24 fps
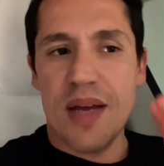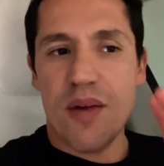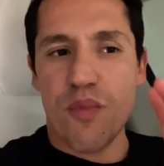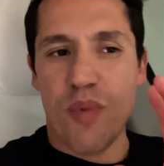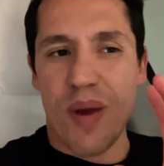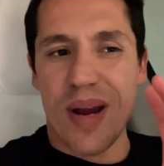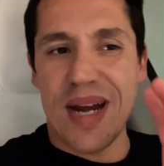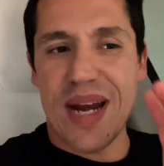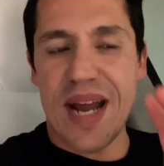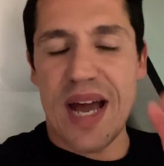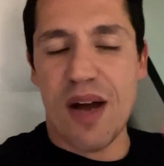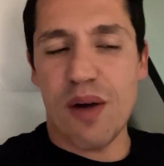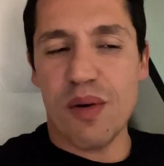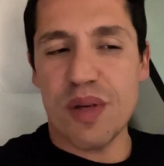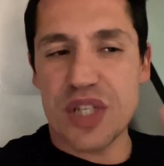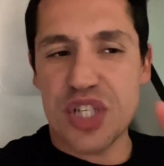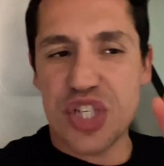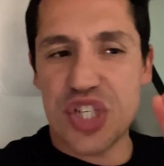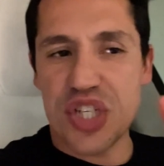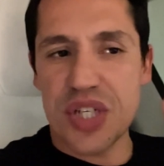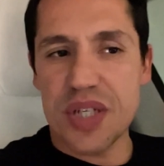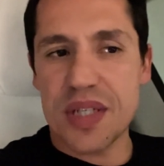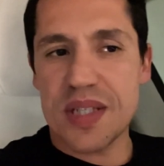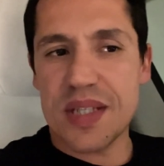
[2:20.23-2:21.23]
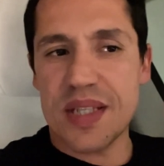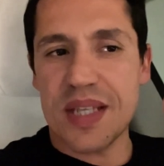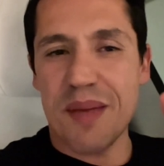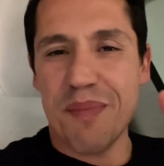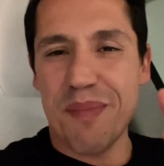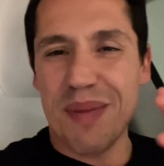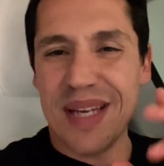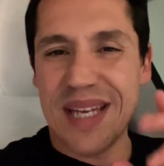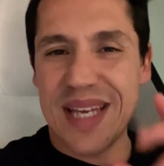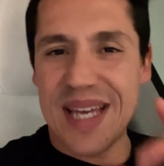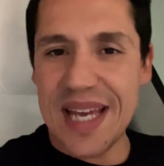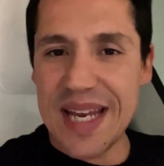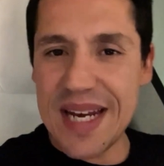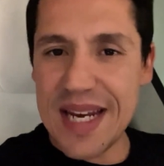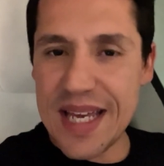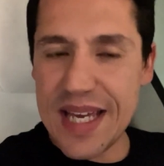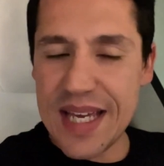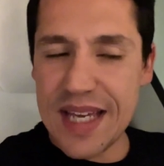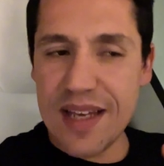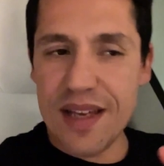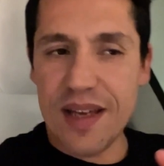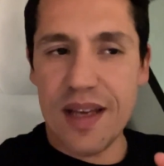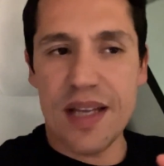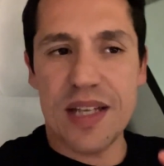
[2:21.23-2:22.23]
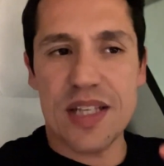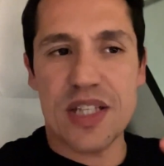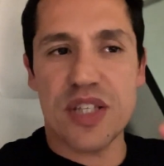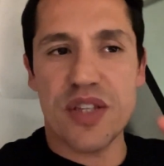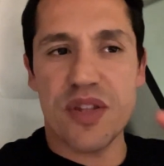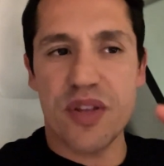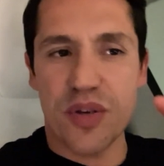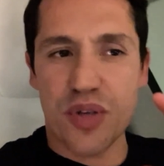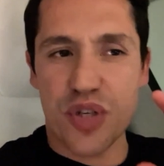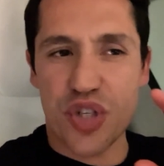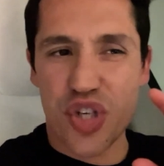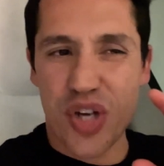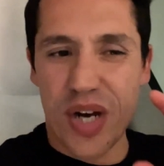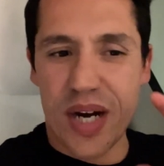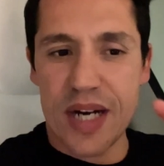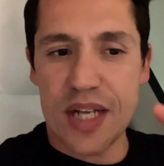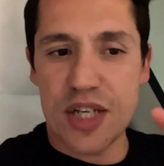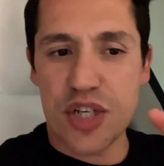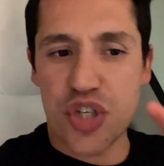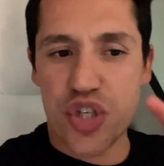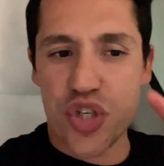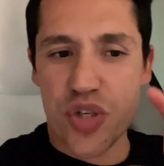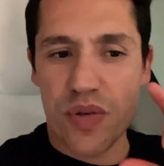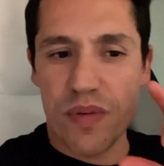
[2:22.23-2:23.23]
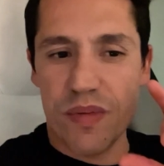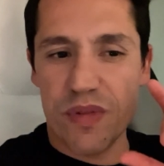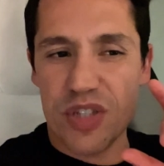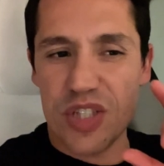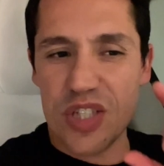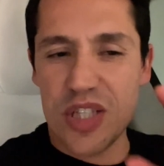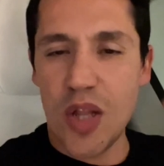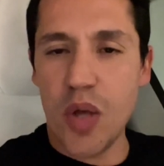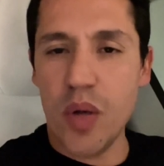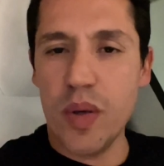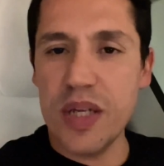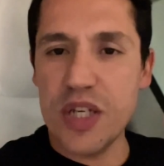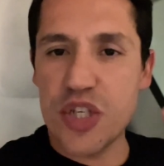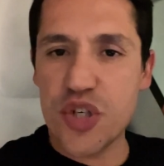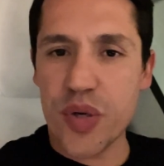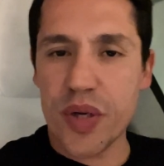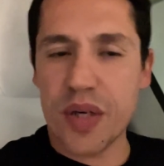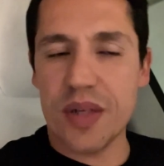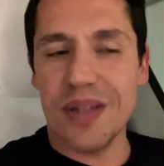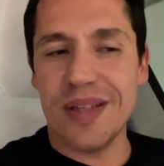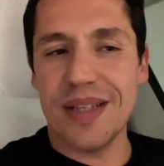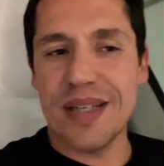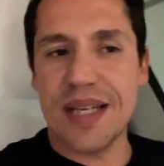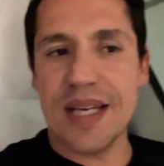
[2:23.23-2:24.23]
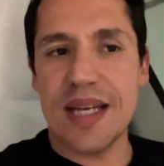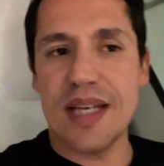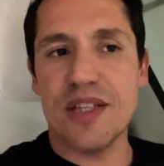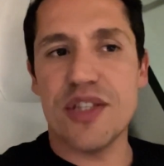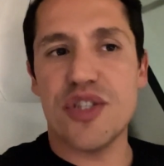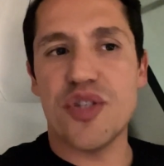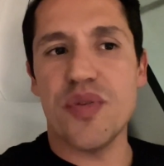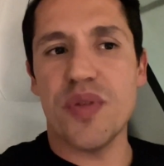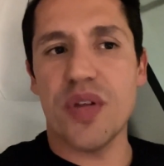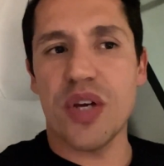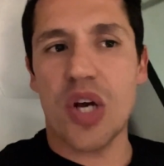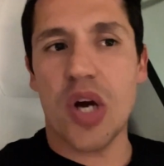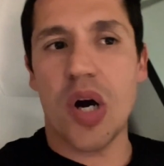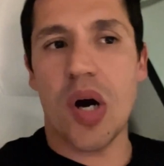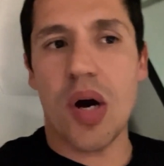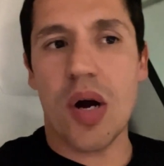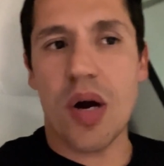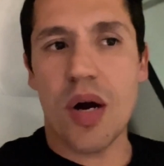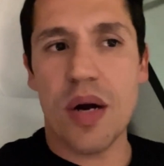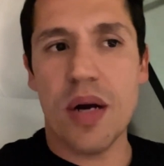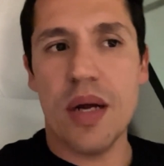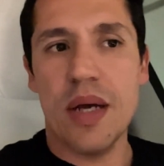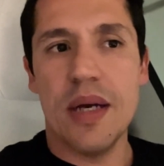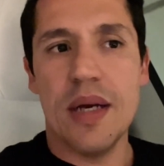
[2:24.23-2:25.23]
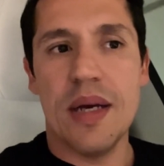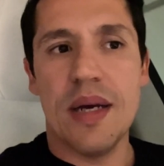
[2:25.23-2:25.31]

Right now, it's just the beginning. They're trying to slowly trickle it into the car.